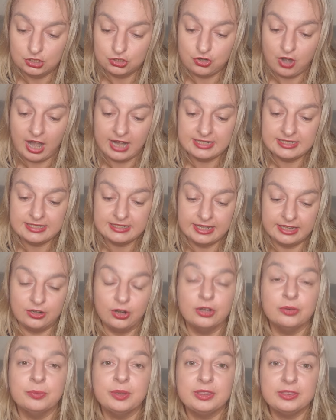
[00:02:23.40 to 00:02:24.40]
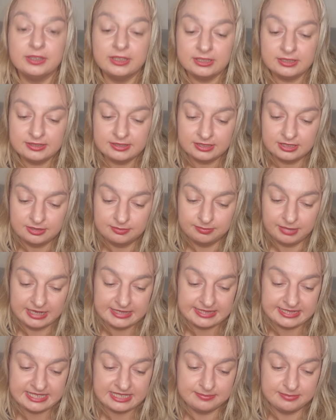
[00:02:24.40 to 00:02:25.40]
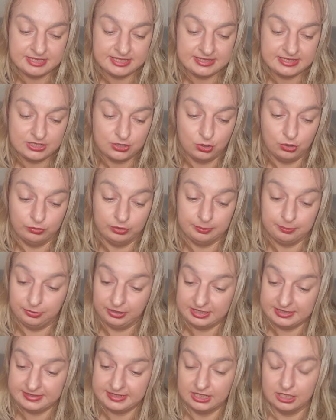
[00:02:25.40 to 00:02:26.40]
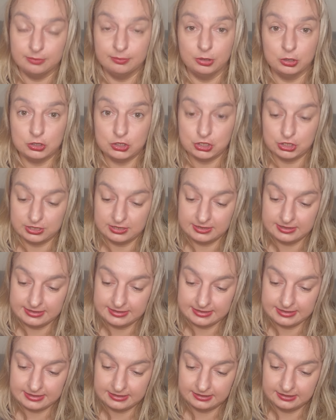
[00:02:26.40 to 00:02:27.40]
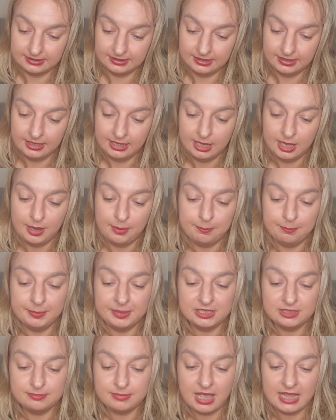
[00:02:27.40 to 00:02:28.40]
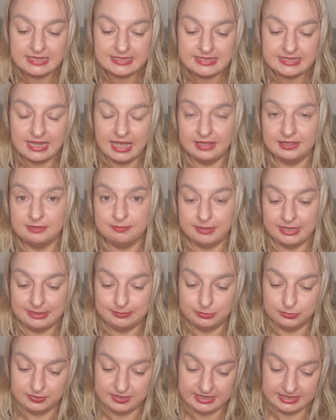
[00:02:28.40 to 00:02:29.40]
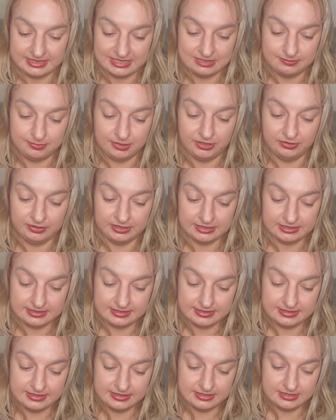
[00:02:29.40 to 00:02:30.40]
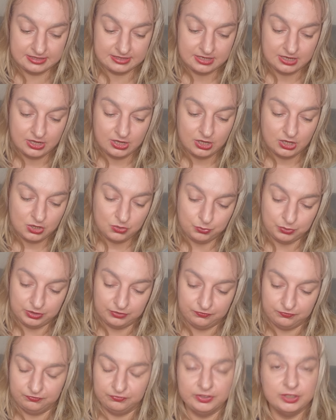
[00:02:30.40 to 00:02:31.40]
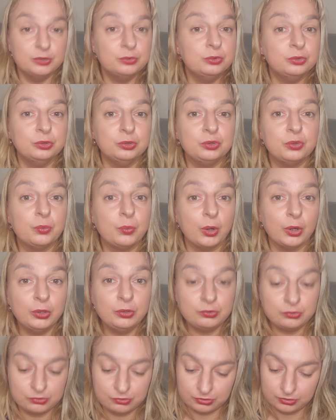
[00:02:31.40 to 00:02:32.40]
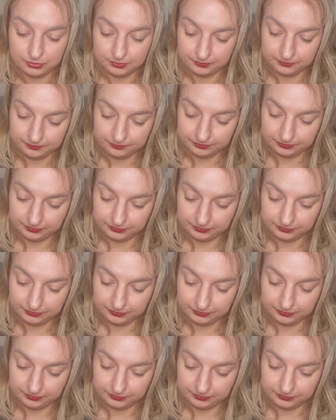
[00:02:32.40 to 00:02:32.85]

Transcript: trying to get on with it by dismissing or repressing emotions, minimizing other people's experiences with feel good quotes,